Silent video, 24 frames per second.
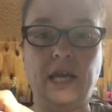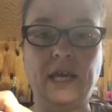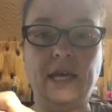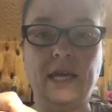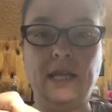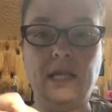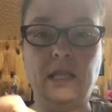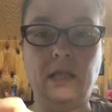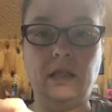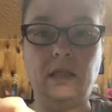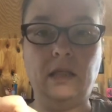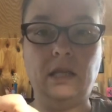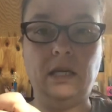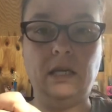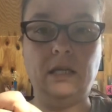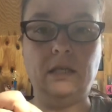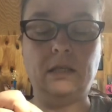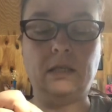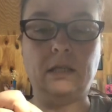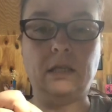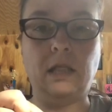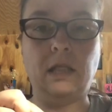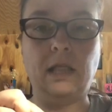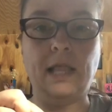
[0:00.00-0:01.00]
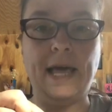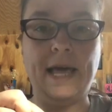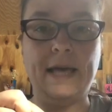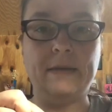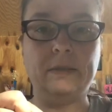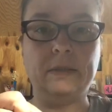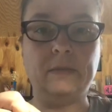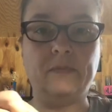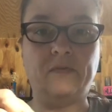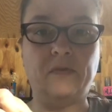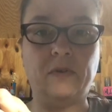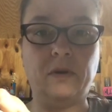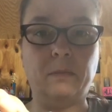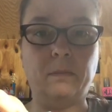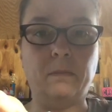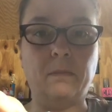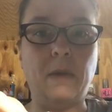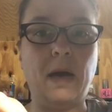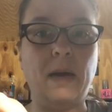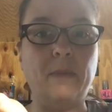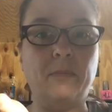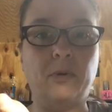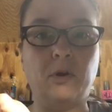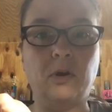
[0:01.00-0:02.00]
get these clasps from
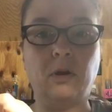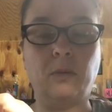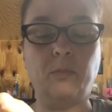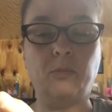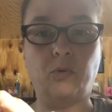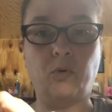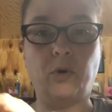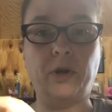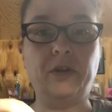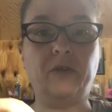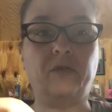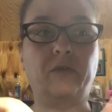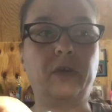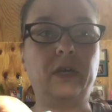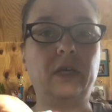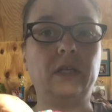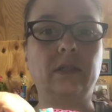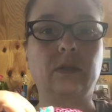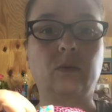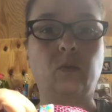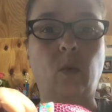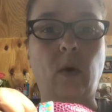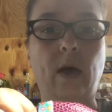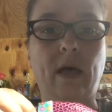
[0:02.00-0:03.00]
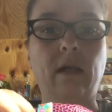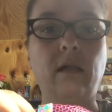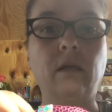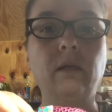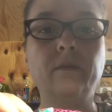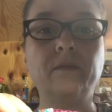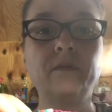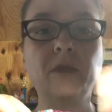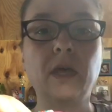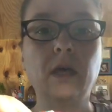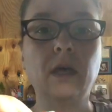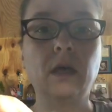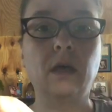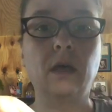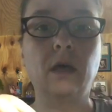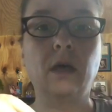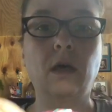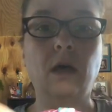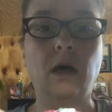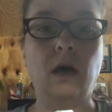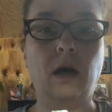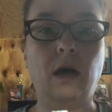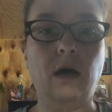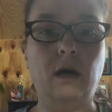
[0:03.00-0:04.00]
My Embroidery as well.
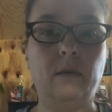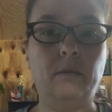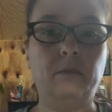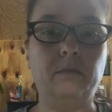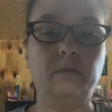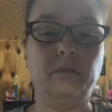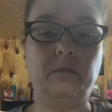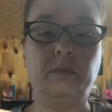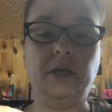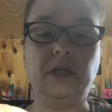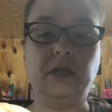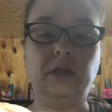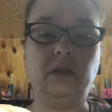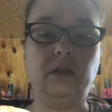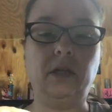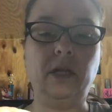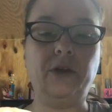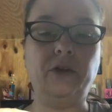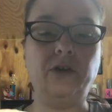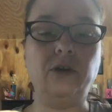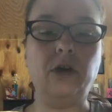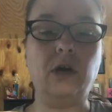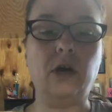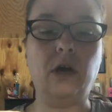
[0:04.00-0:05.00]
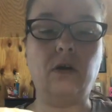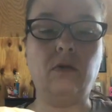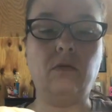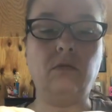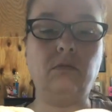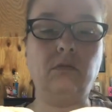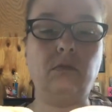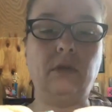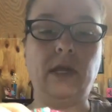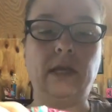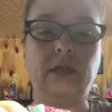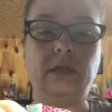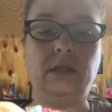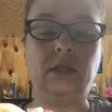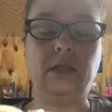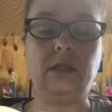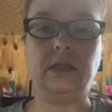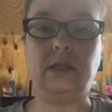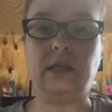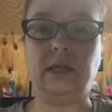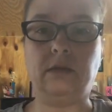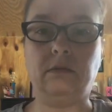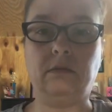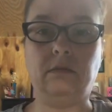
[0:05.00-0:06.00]
But there you go.
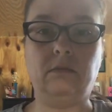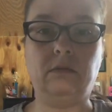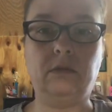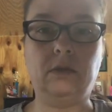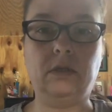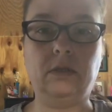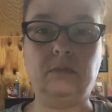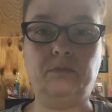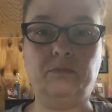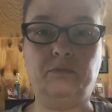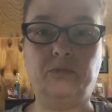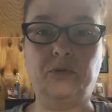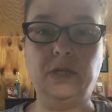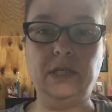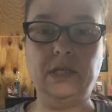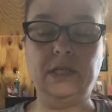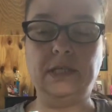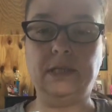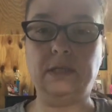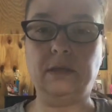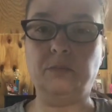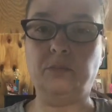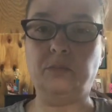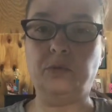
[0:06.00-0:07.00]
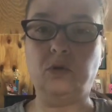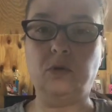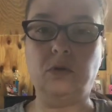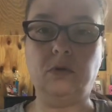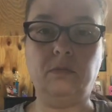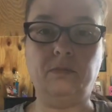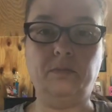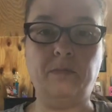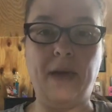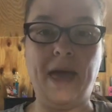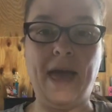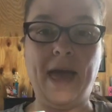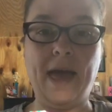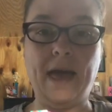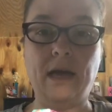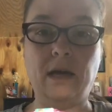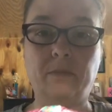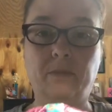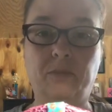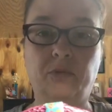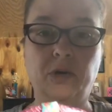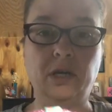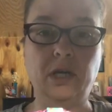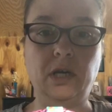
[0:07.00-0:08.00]
That's pretty simple
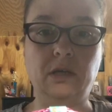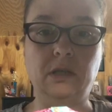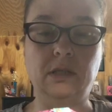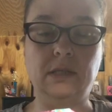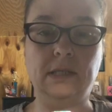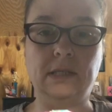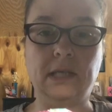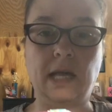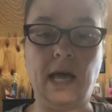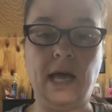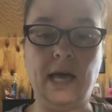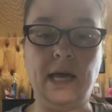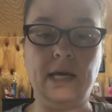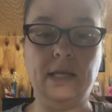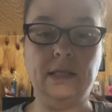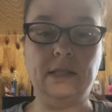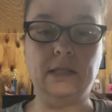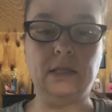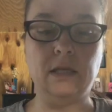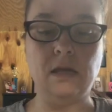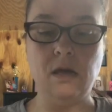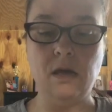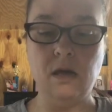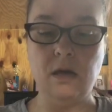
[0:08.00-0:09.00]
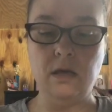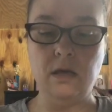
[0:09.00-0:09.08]
bag, pretty good size.